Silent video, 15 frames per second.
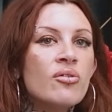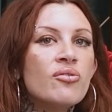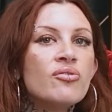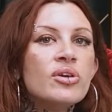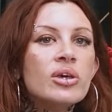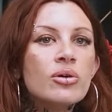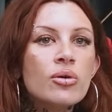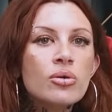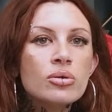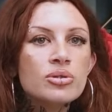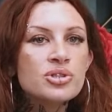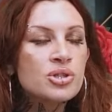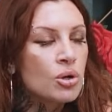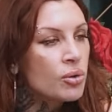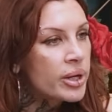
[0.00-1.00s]

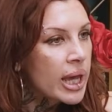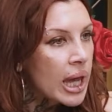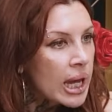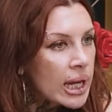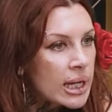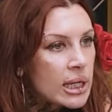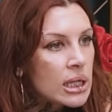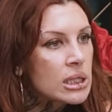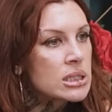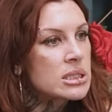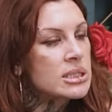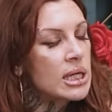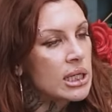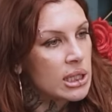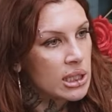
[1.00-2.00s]
feels okay and is
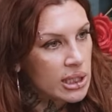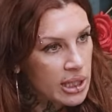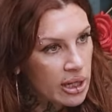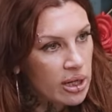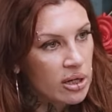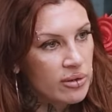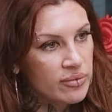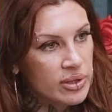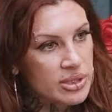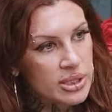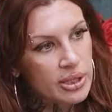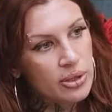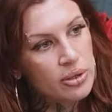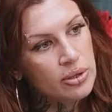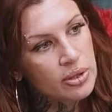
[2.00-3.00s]
taken mm-hmm. care of. And is
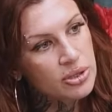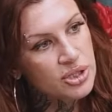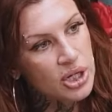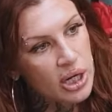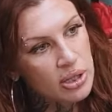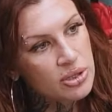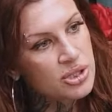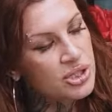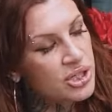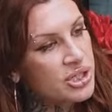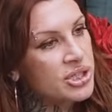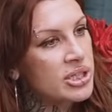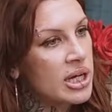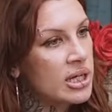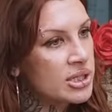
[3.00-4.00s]
like, you know, your child's
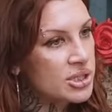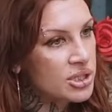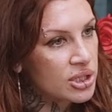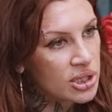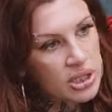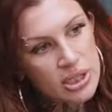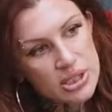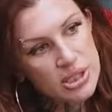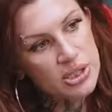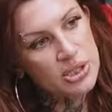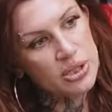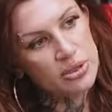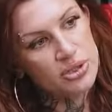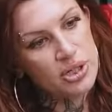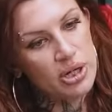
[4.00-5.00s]
just as good as this
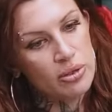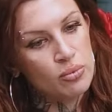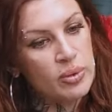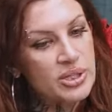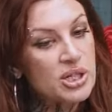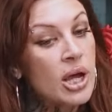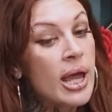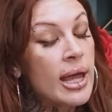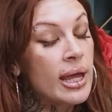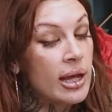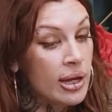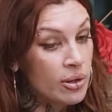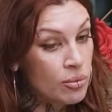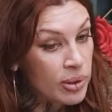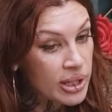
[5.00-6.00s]
other child. Which,
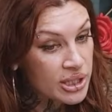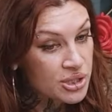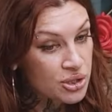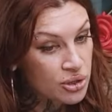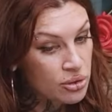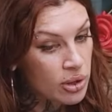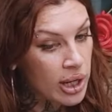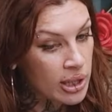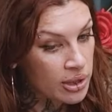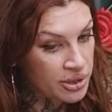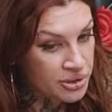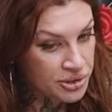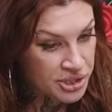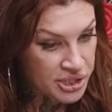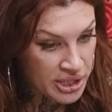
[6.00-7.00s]
in a way, too, I
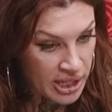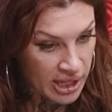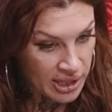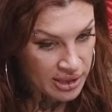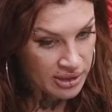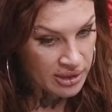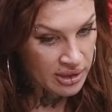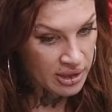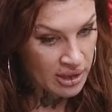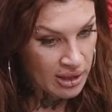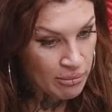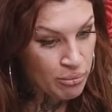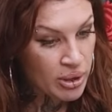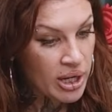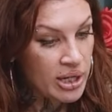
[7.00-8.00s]
understand. Mm-hmm.
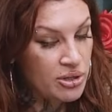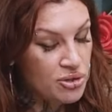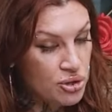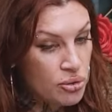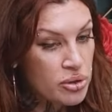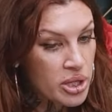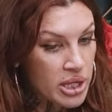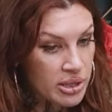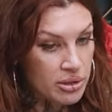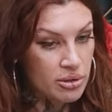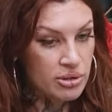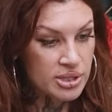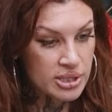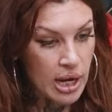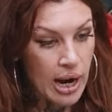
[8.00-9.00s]
But I do think that there
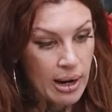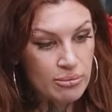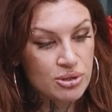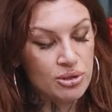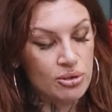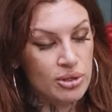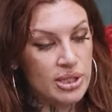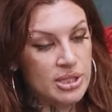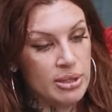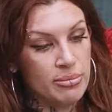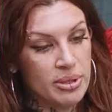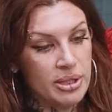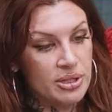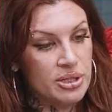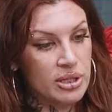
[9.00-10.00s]
is absolutely
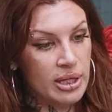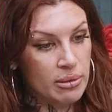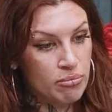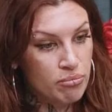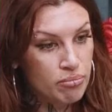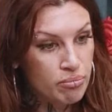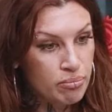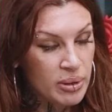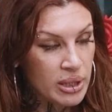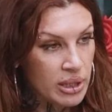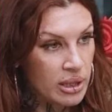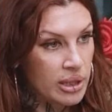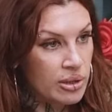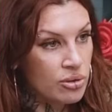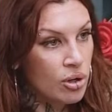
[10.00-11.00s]
something to, like, being
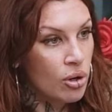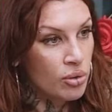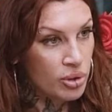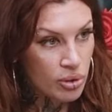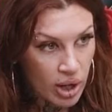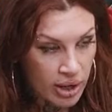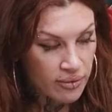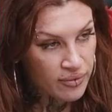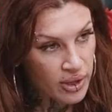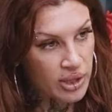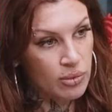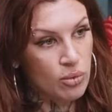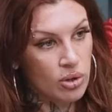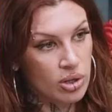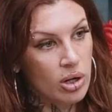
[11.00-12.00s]
like, no, you got to
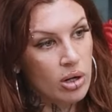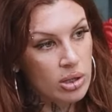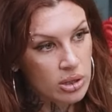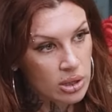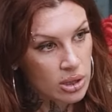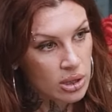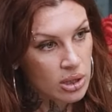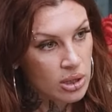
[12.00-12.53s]
fucking work harder.